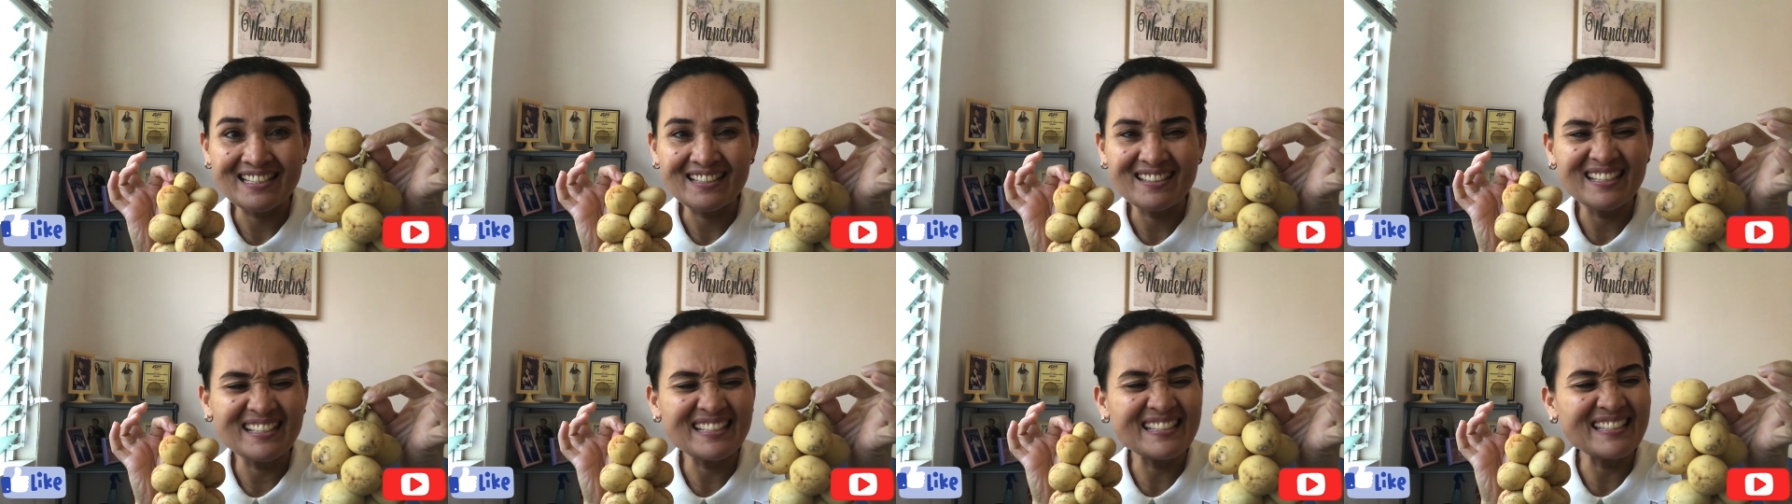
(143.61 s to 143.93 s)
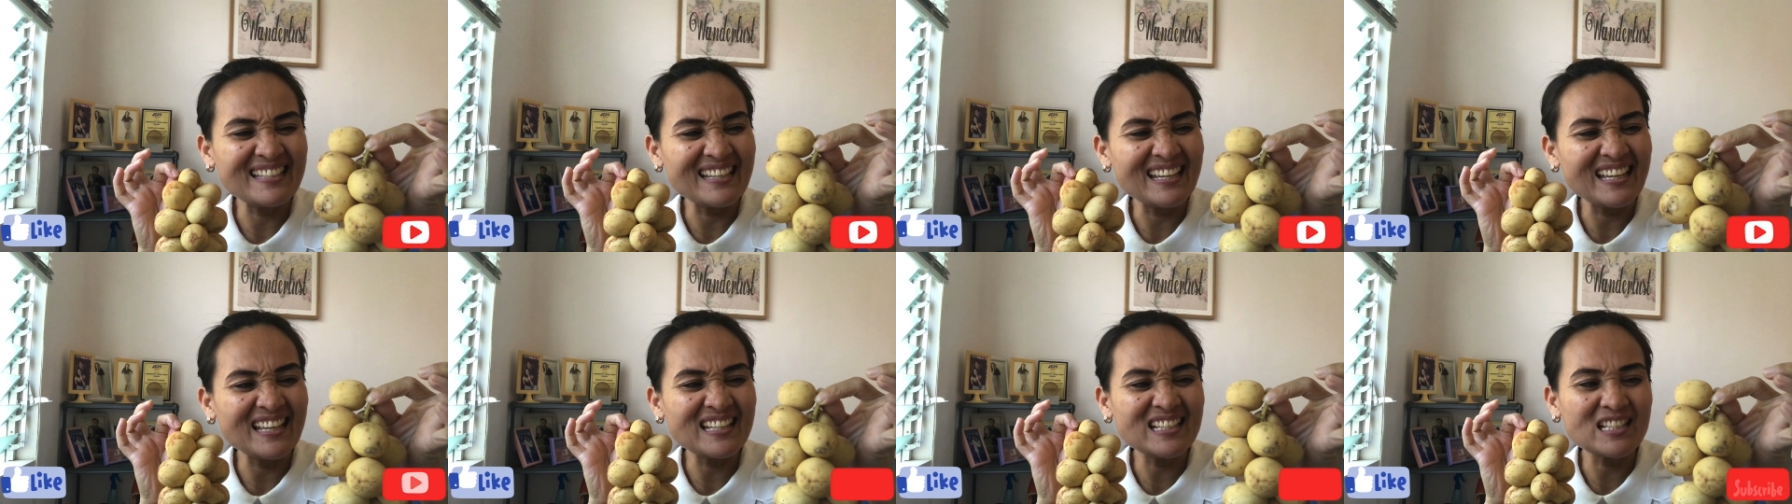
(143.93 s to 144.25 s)
The
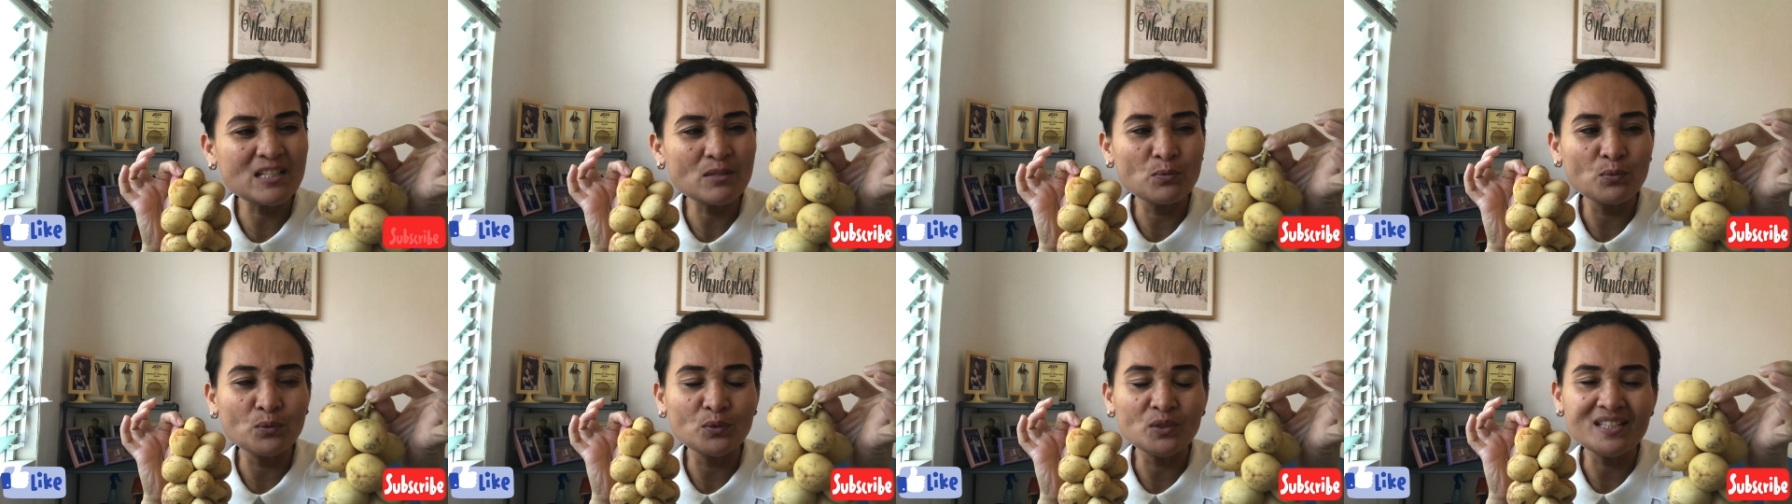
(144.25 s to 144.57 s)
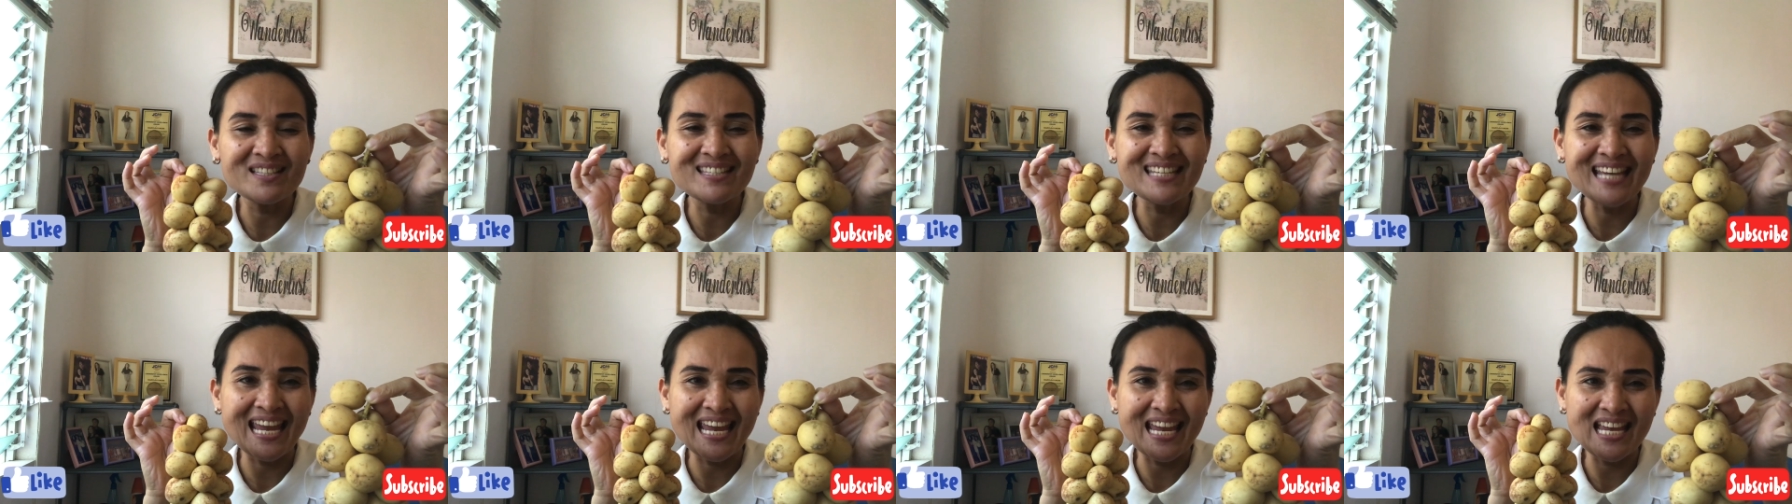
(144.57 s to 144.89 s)
seeds would
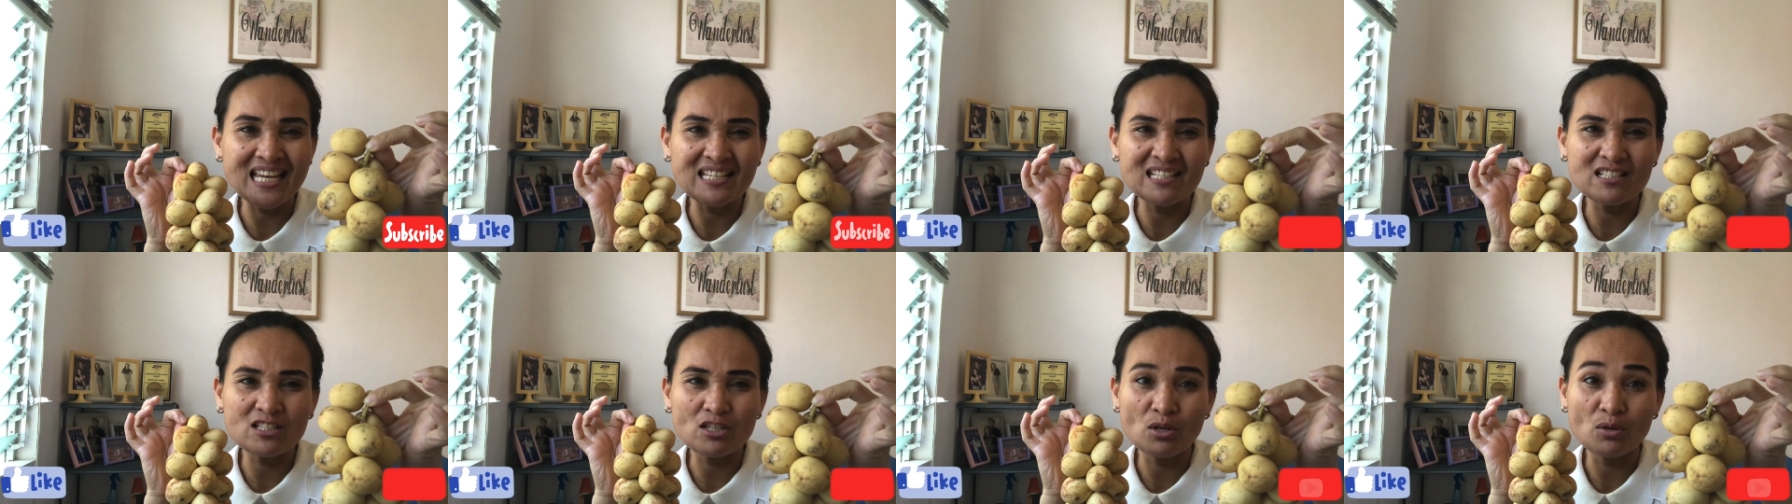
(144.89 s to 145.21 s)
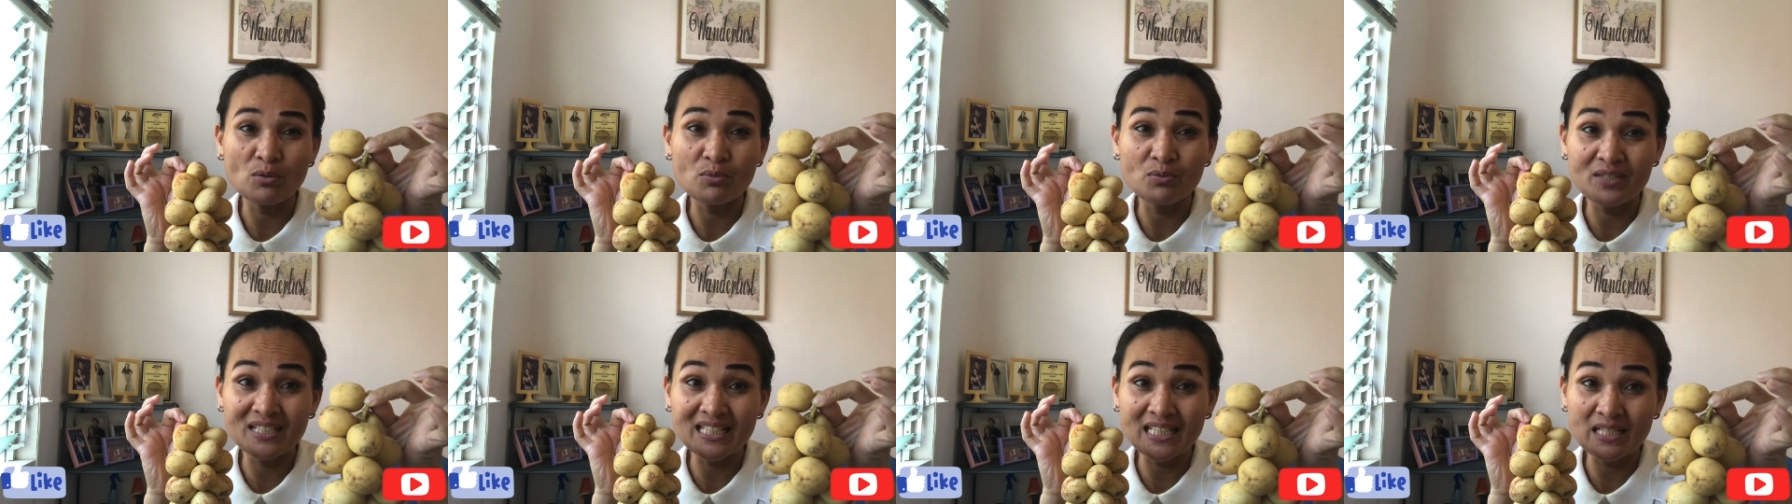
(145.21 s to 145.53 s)
taste
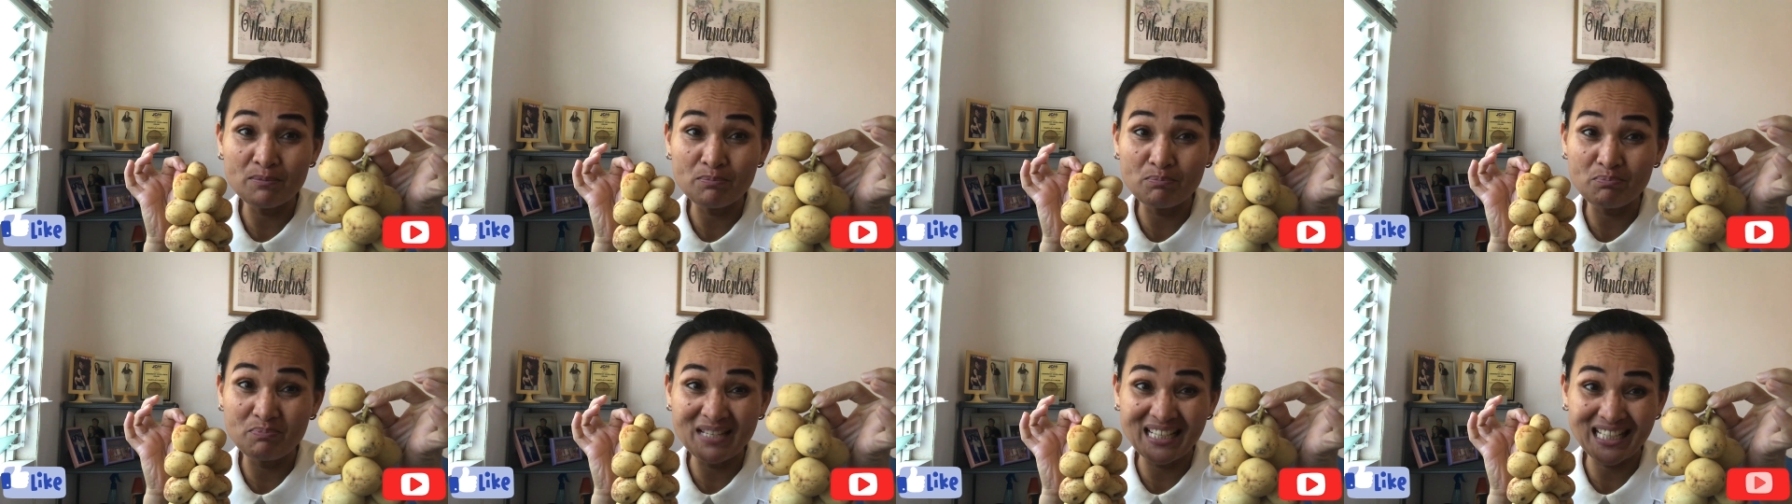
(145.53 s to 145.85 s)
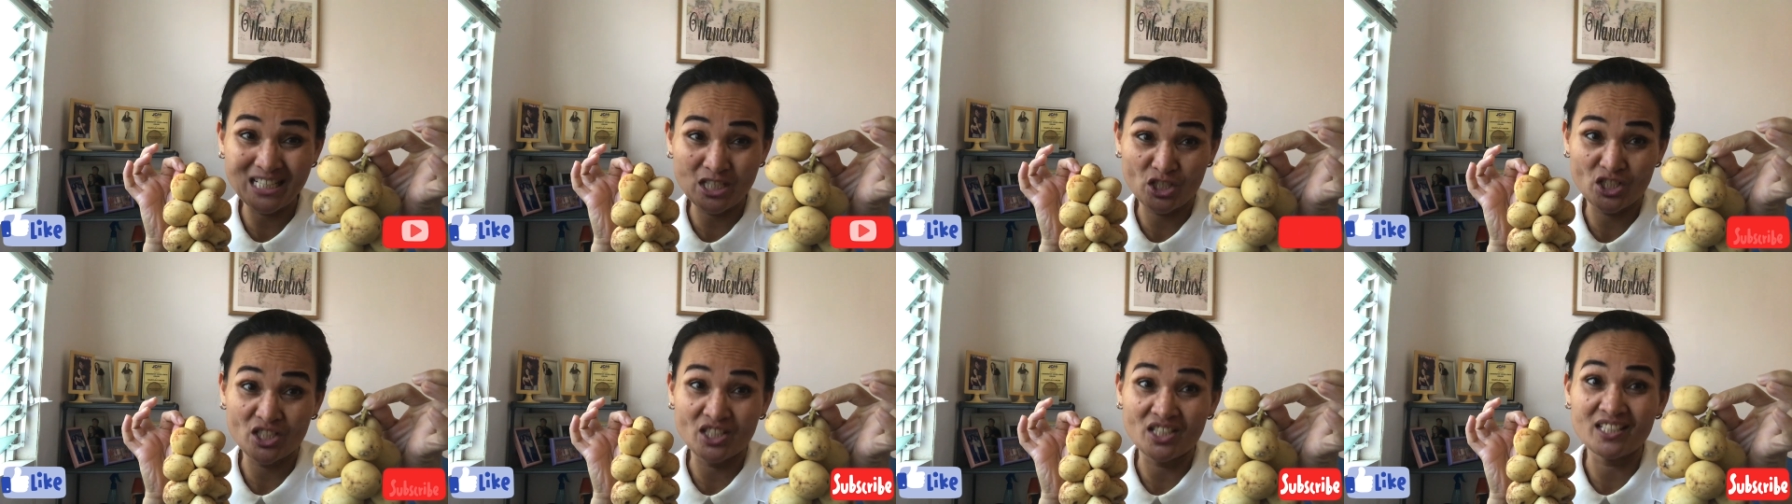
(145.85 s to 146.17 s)
really
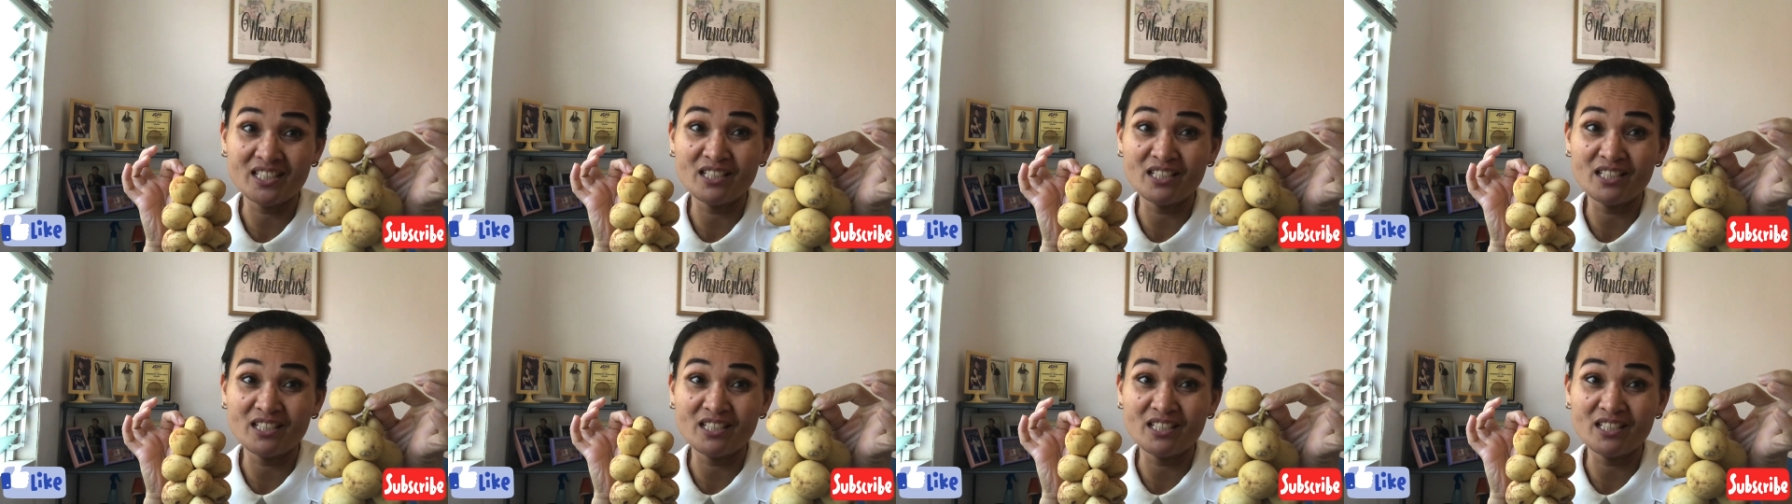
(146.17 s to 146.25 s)
bitter